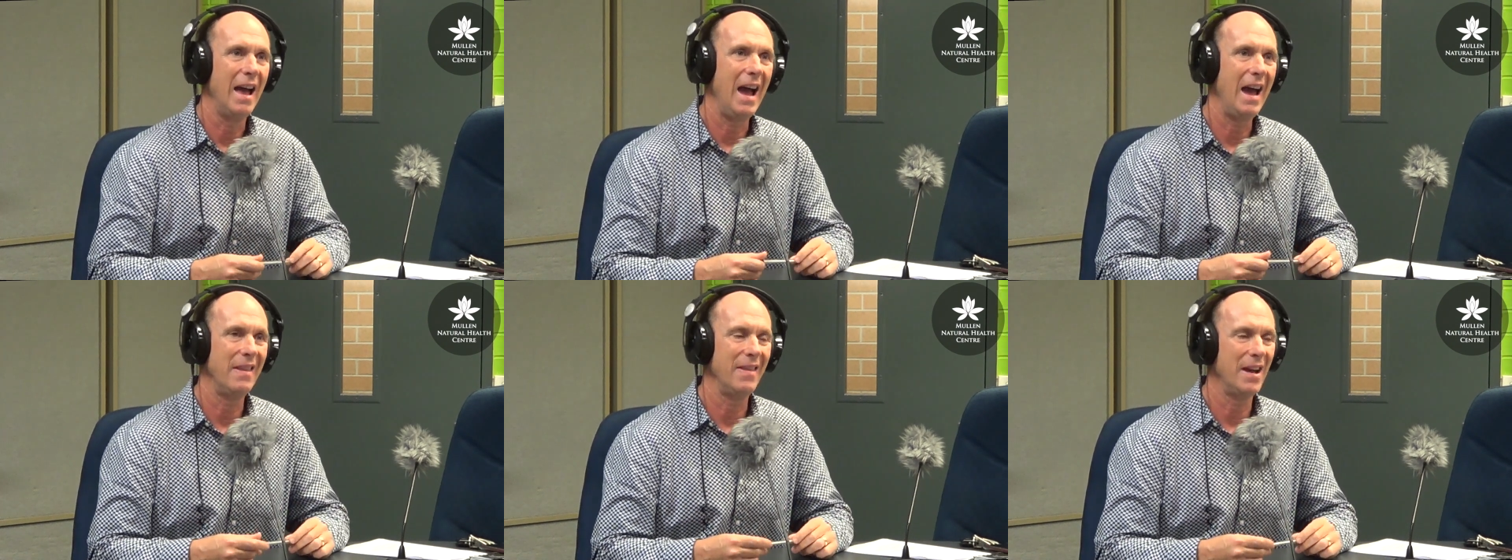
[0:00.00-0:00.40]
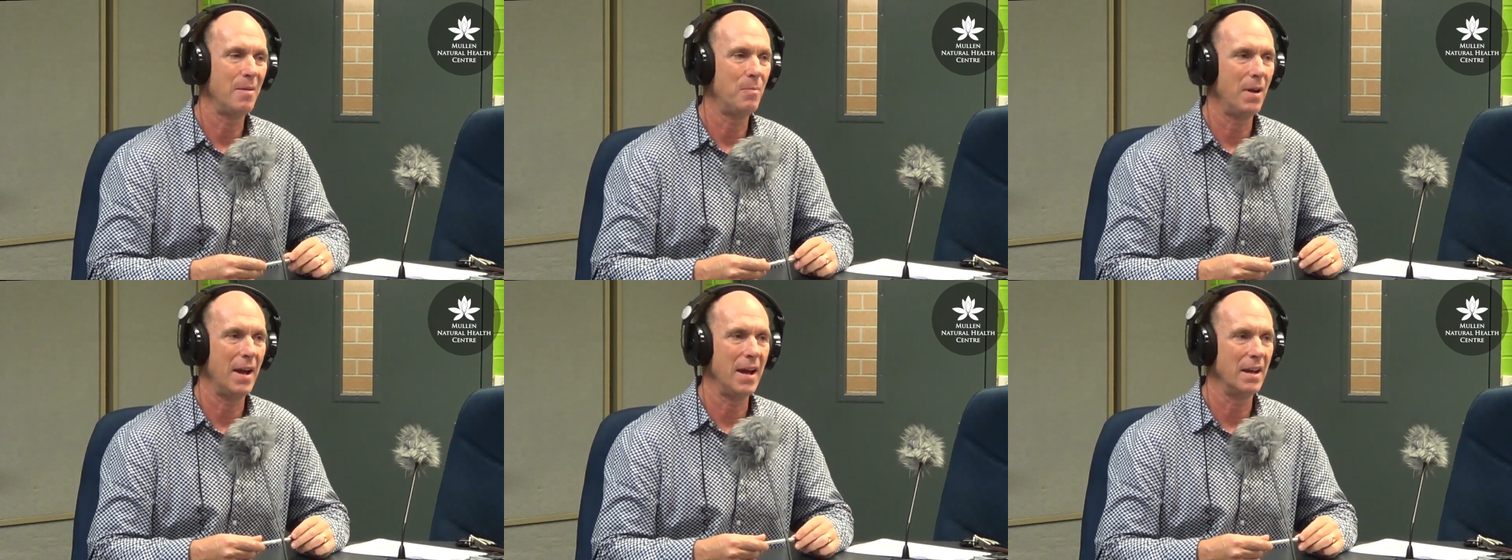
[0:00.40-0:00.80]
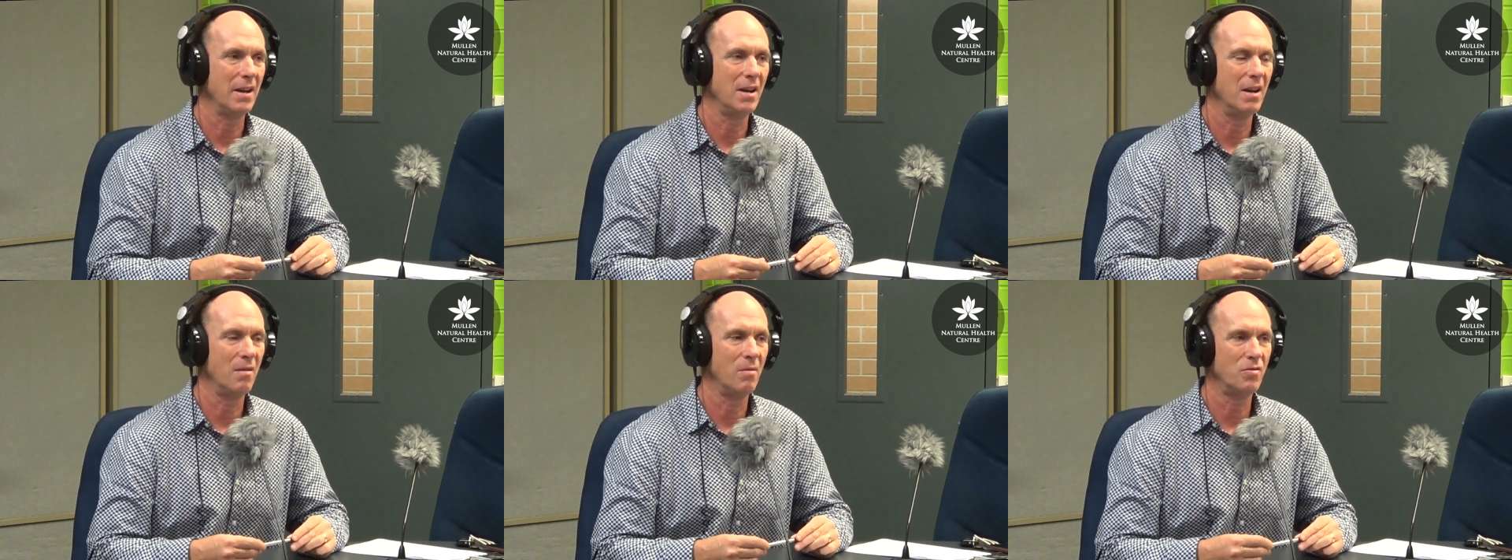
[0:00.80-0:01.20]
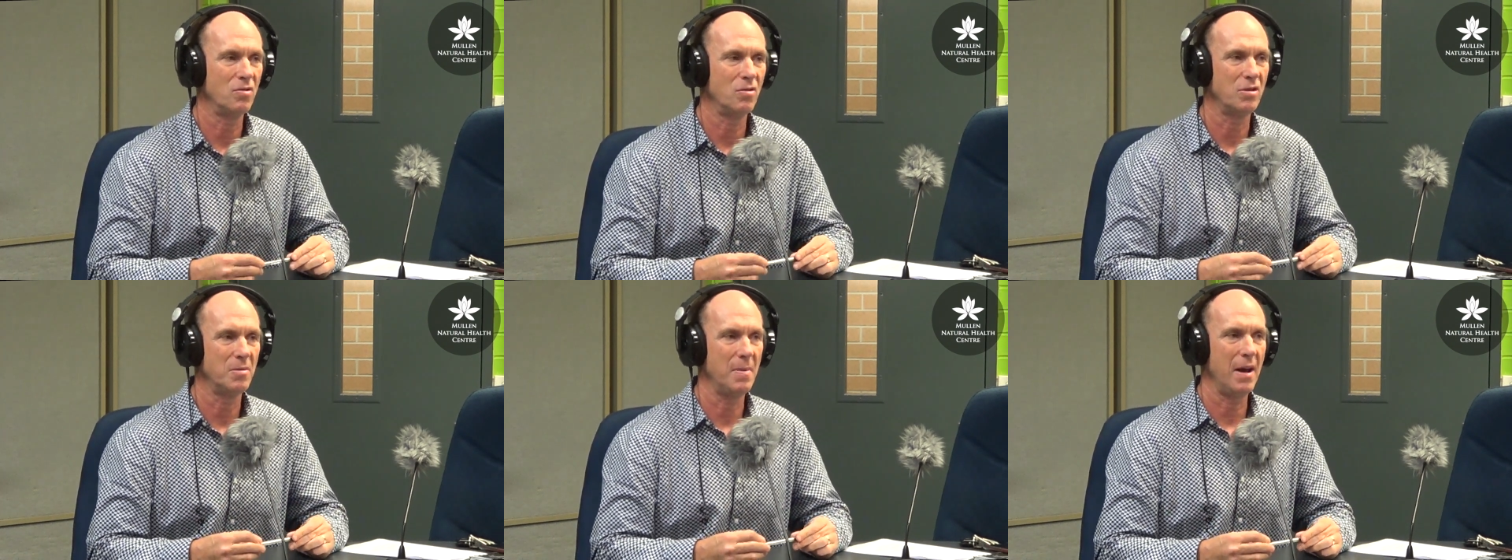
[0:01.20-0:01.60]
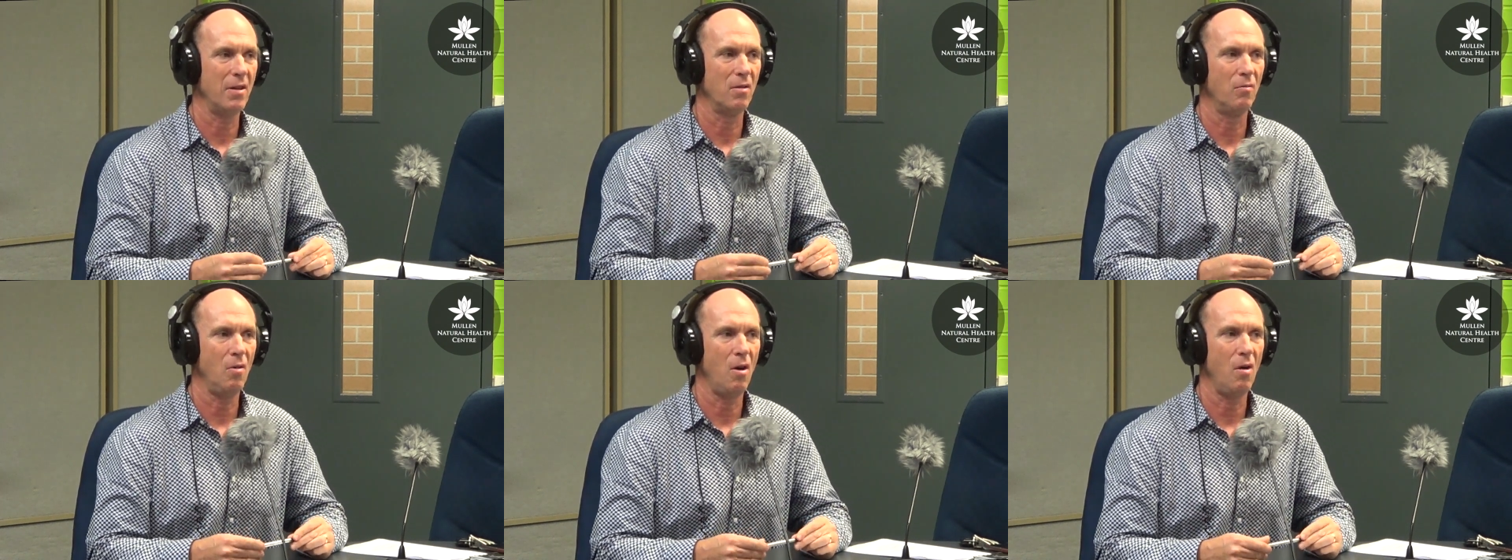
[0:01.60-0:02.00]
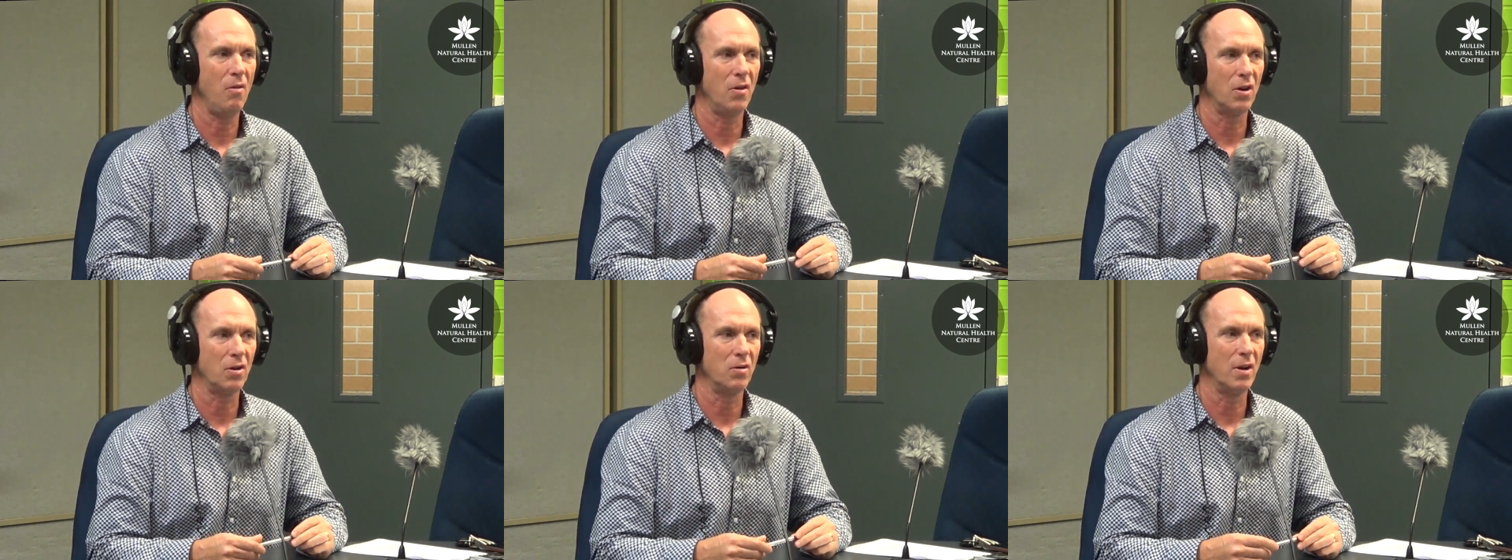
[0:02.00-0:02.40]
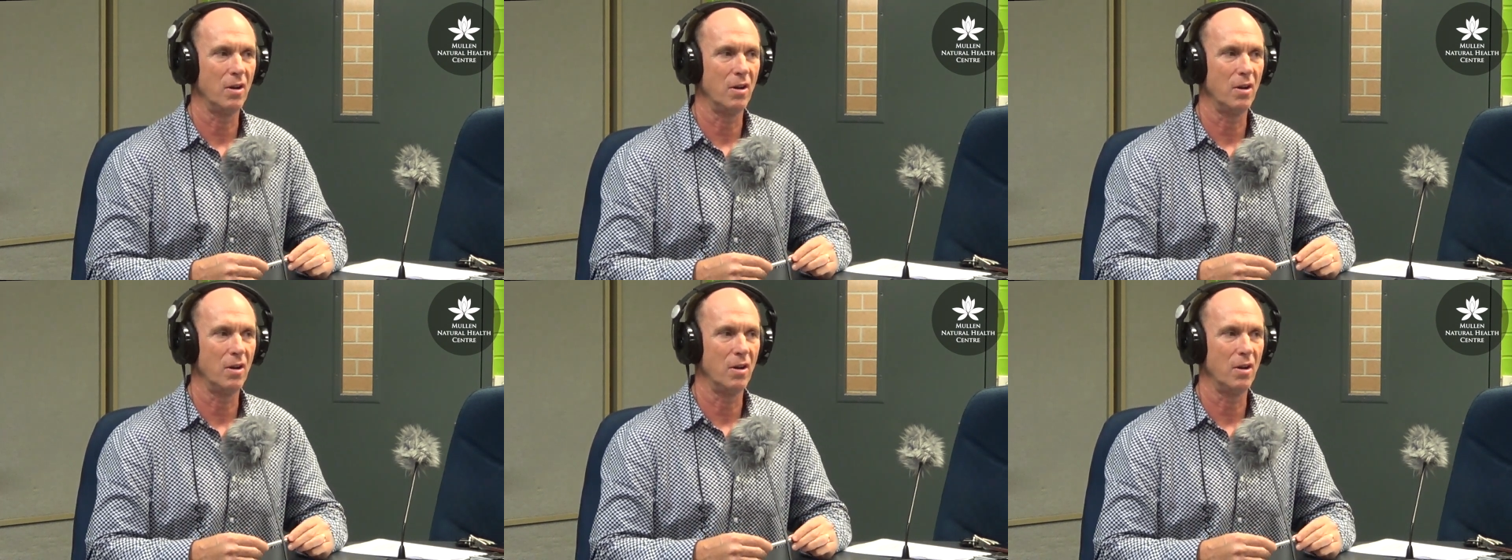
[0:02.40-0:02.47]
And they play, we've talked about the role that good,